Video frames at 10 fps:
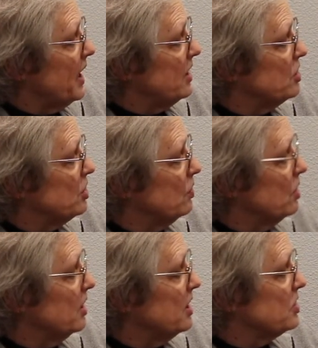and chewed
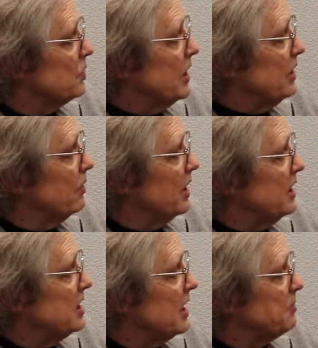on the sweet green
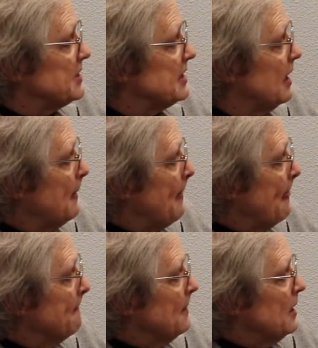tips.
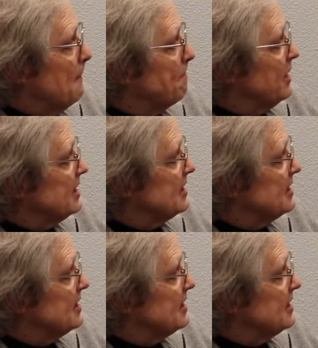But